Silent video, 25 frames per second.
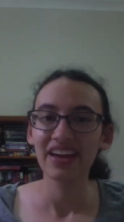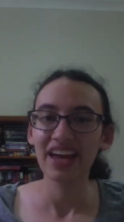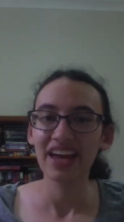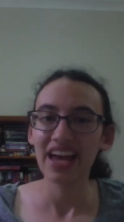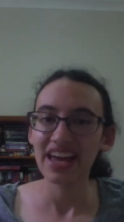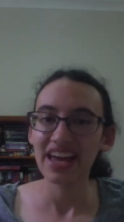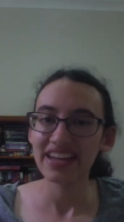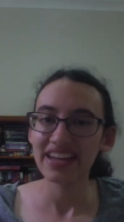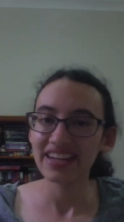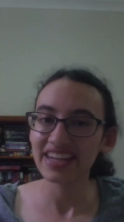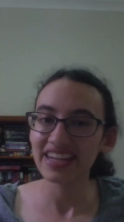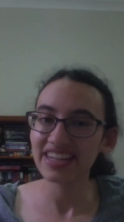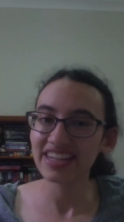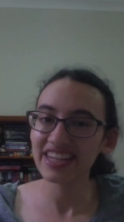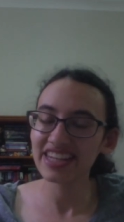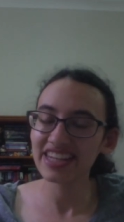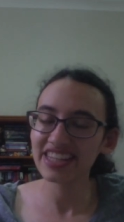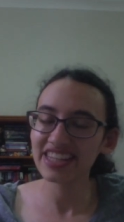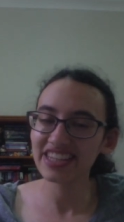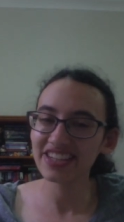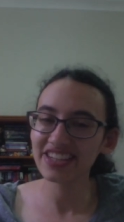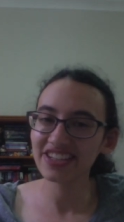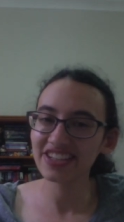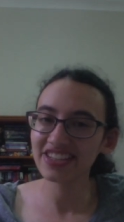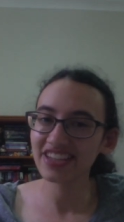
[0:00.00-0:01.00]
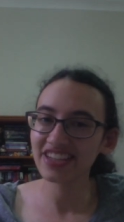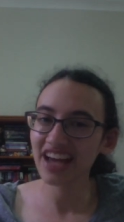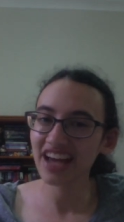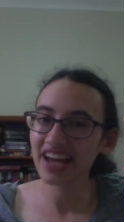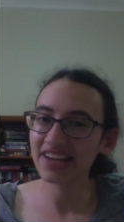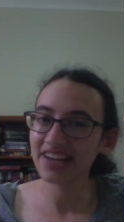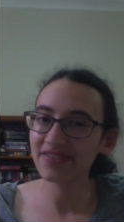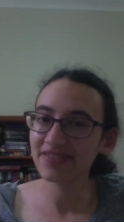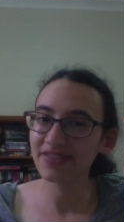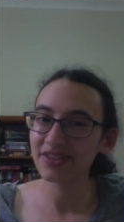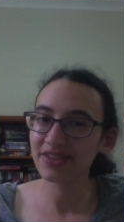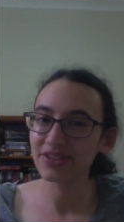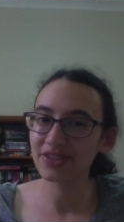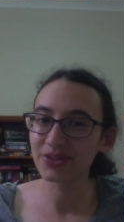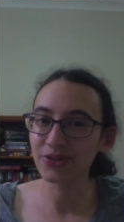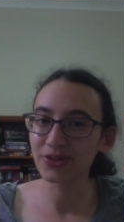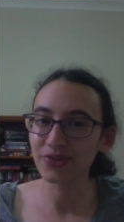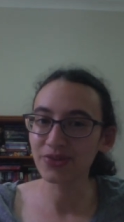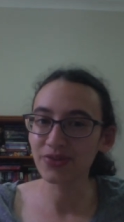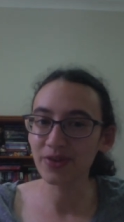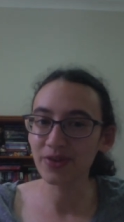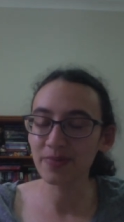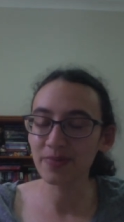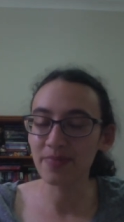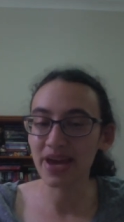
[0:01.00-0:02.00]
And then there's just kind of the sort
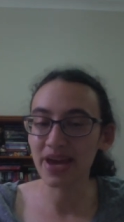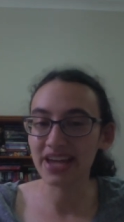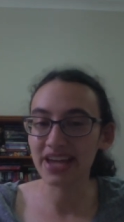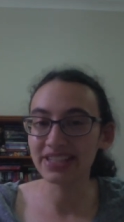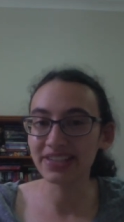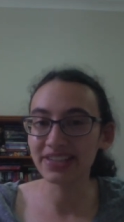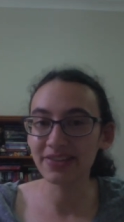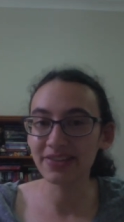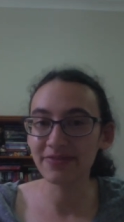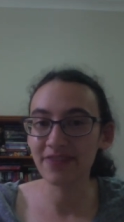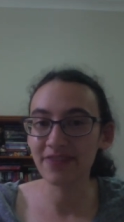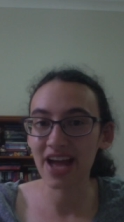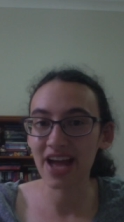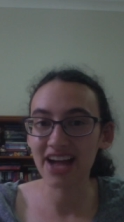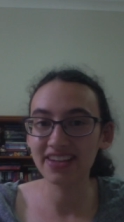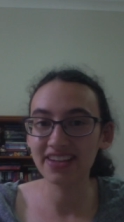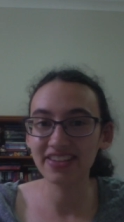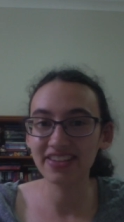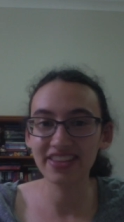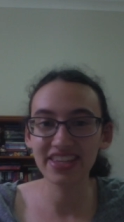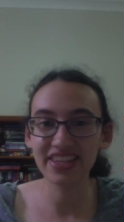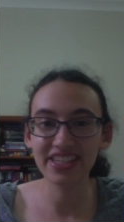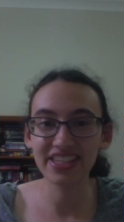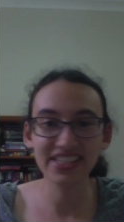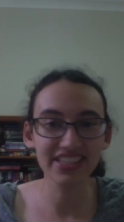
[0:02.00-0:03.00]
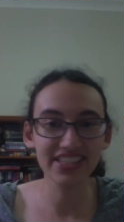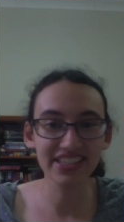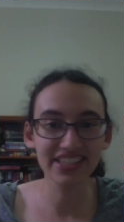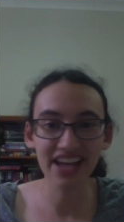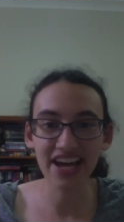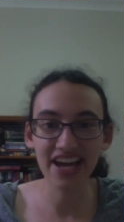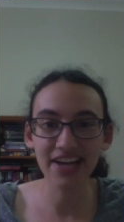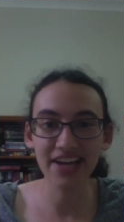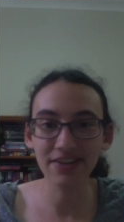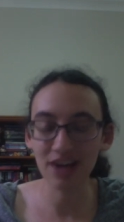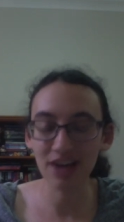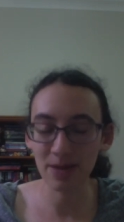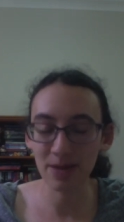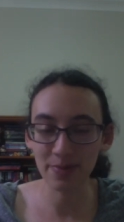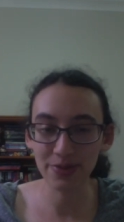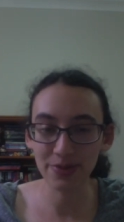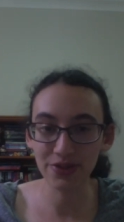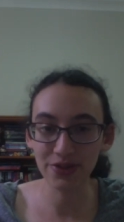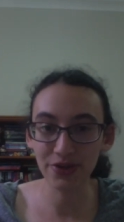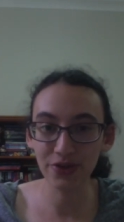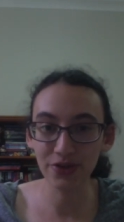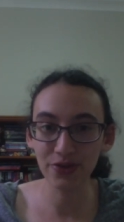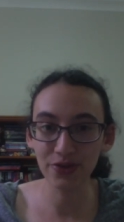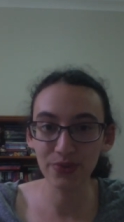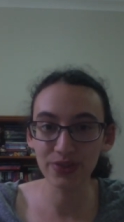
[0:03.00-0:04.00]
of amazing fact that this entire
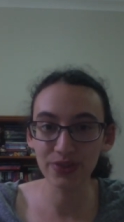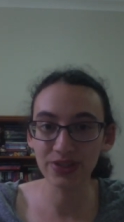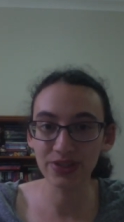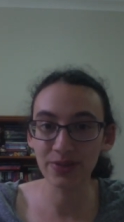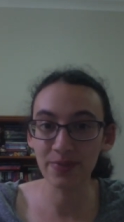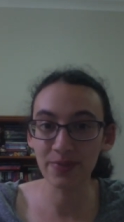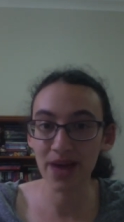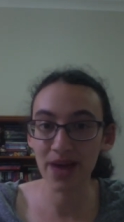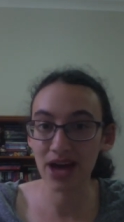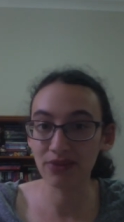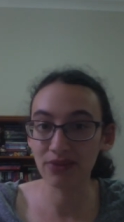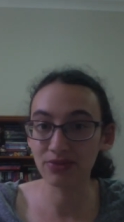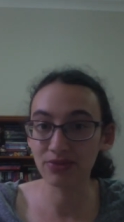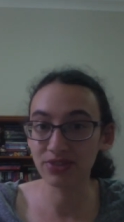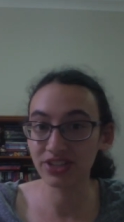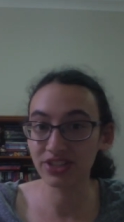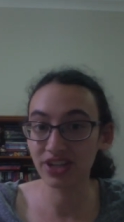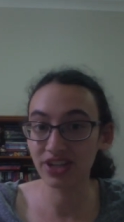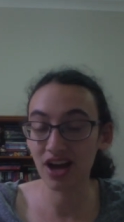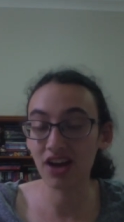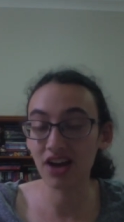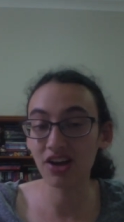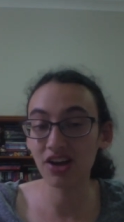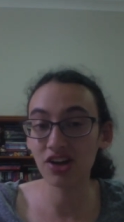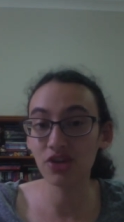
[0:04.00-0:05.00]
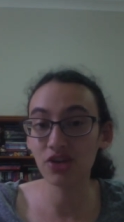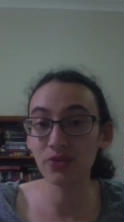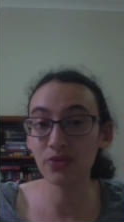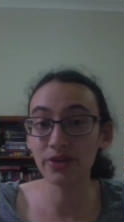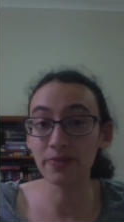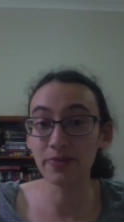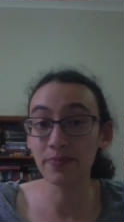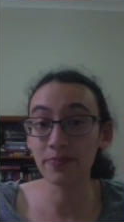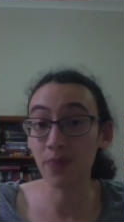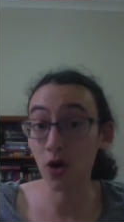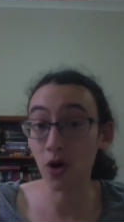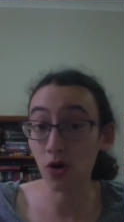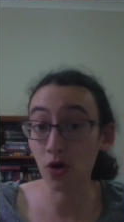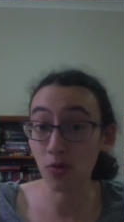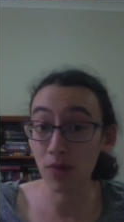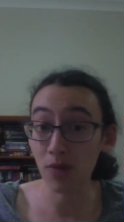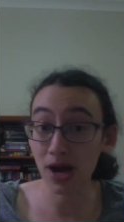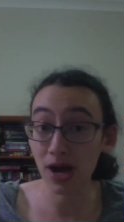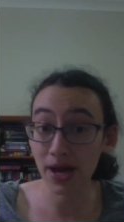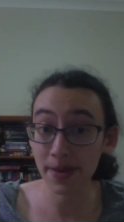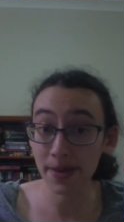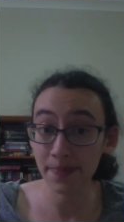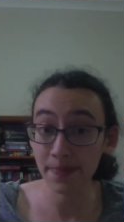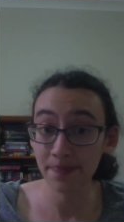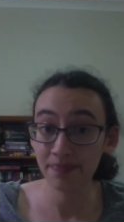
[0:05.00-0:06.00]
episode was about Jaco and
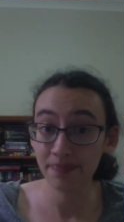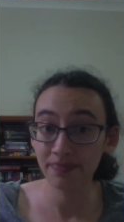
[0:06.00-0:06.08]
Bulma.